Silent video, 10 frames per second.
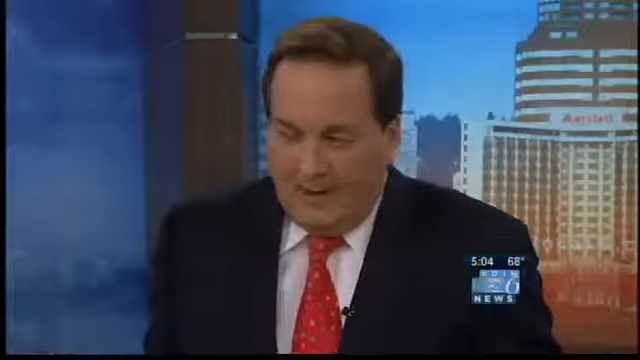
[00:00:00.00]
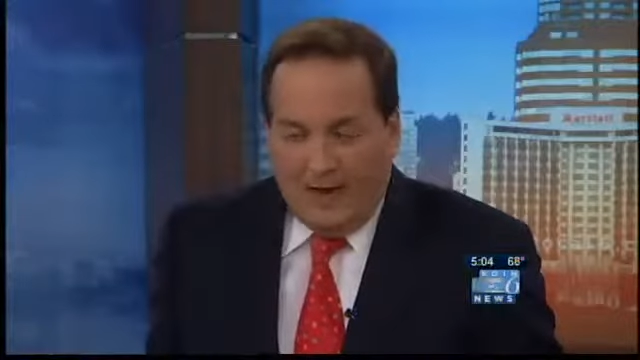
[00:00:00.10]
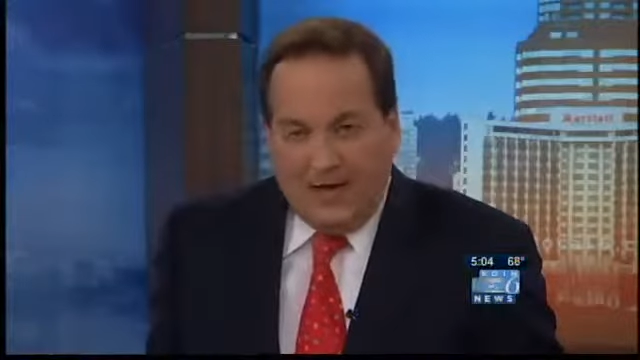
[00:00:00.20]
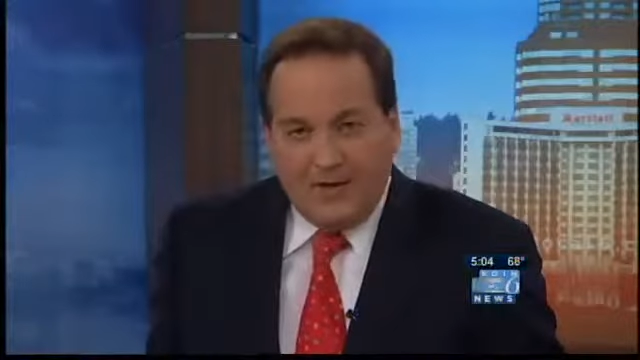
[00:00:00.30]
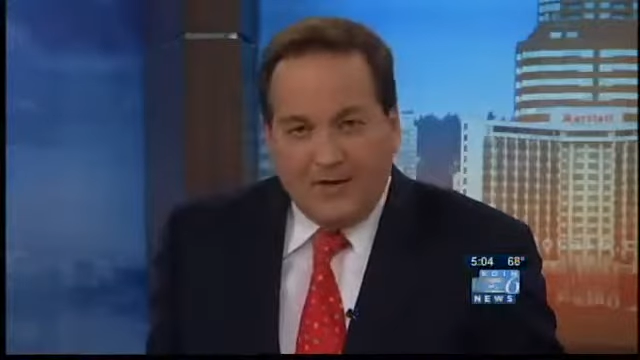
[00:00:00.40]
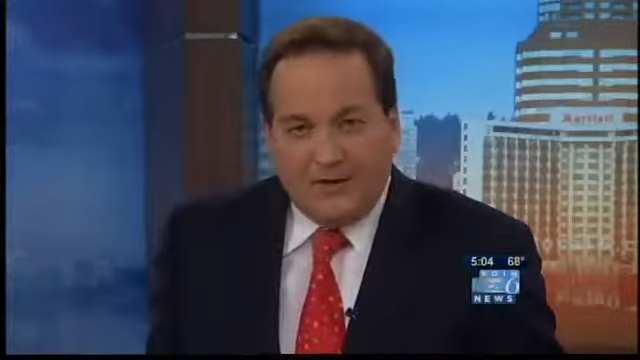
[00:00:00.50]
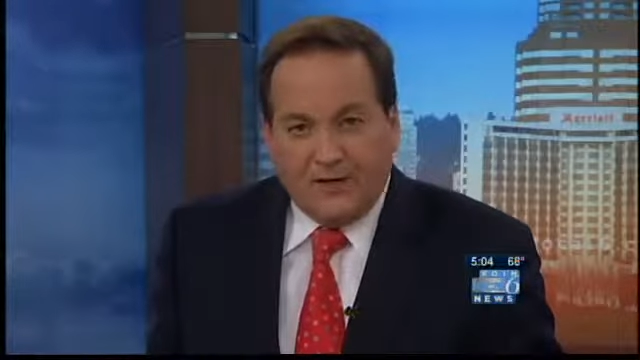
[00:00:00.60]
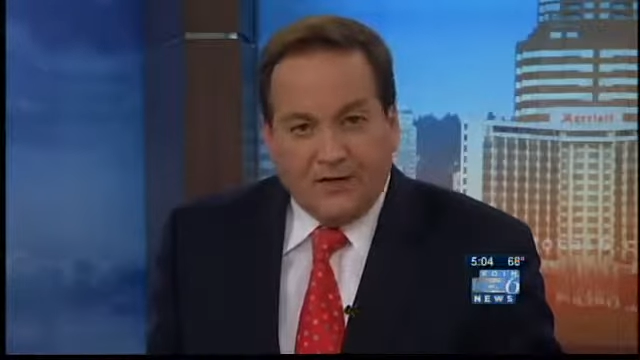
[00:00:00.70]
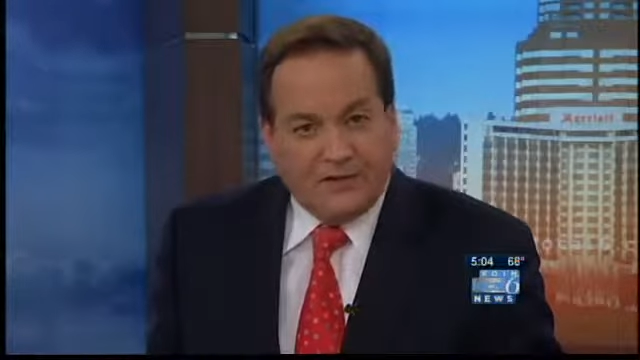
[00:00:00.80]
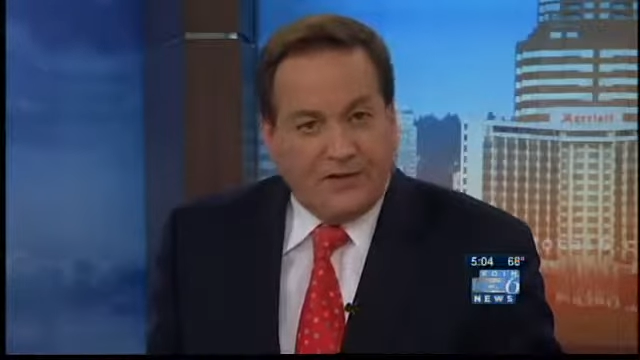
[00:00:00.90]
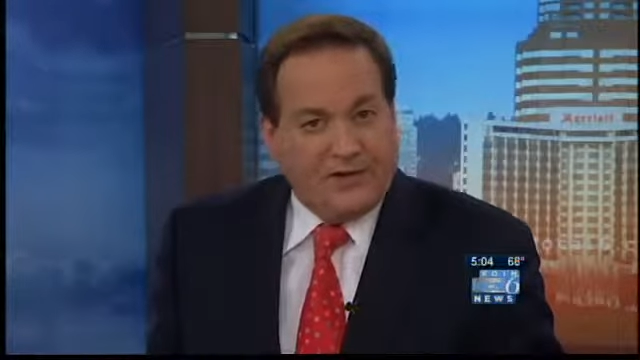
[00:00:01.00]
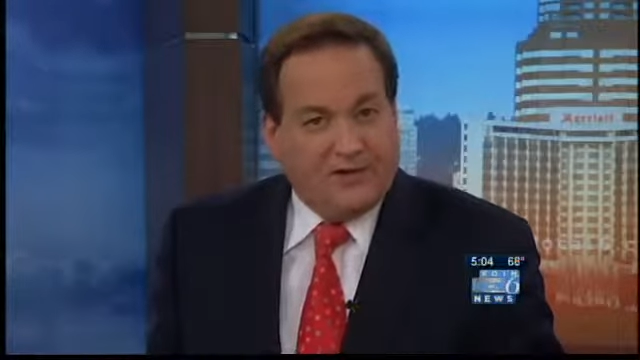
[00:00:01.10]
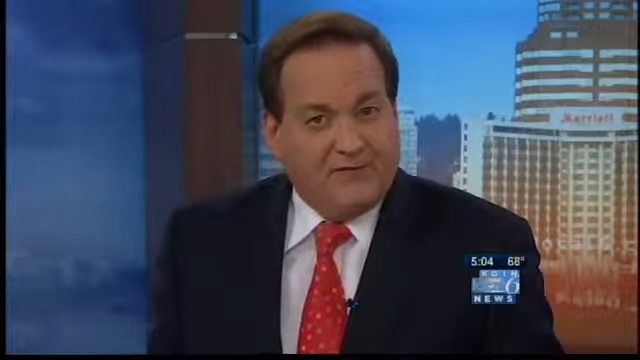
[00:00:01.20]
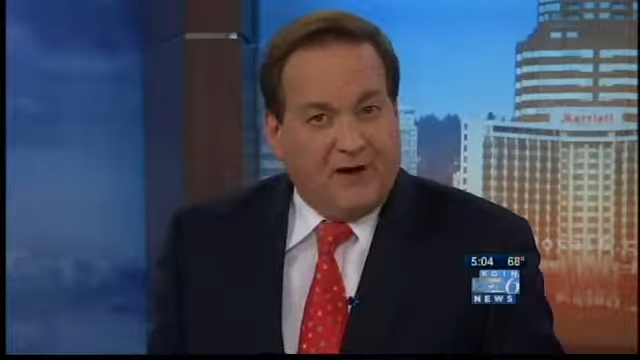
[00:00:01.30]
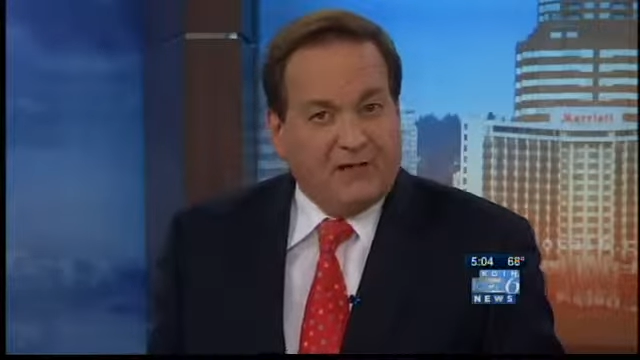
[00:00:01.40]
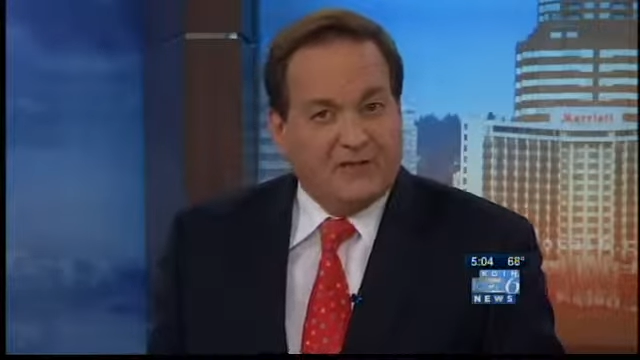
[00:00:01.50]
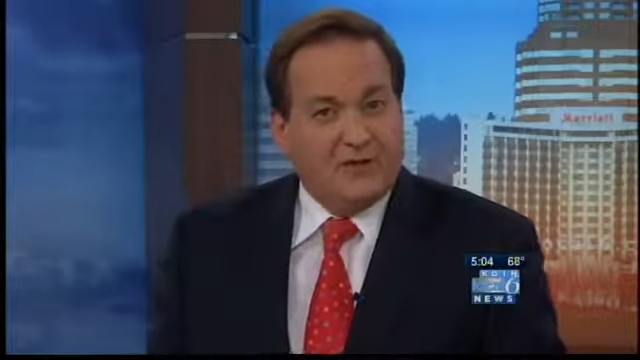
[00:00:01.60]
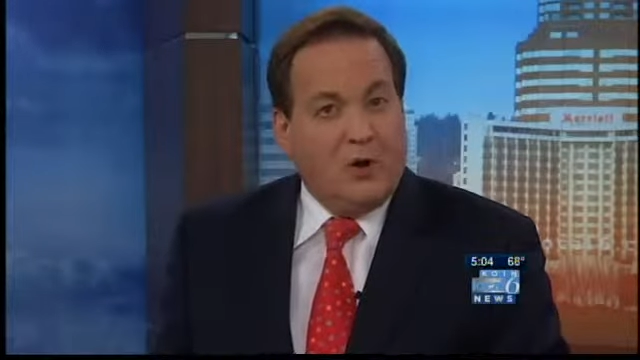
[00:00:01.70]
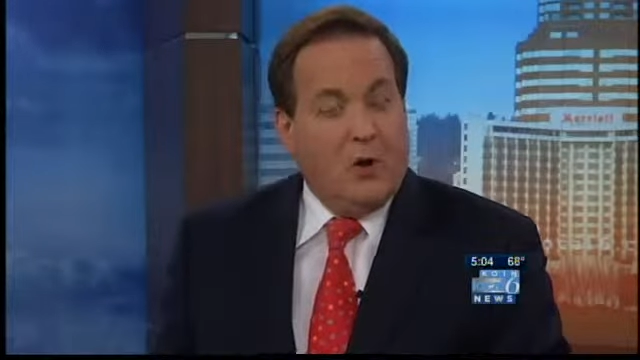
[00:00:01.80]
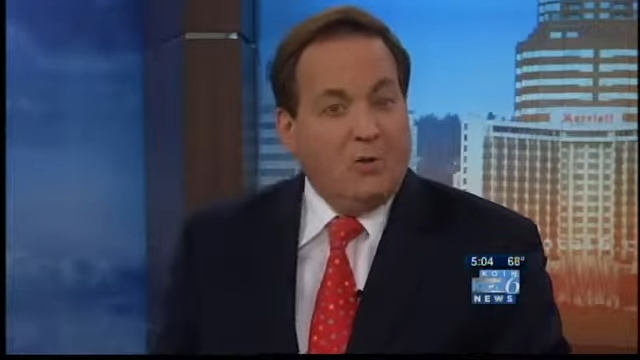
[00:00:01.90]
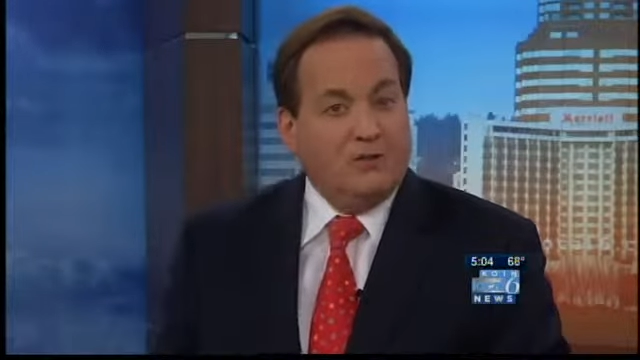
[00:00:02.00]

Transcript: Another incident of violence in Old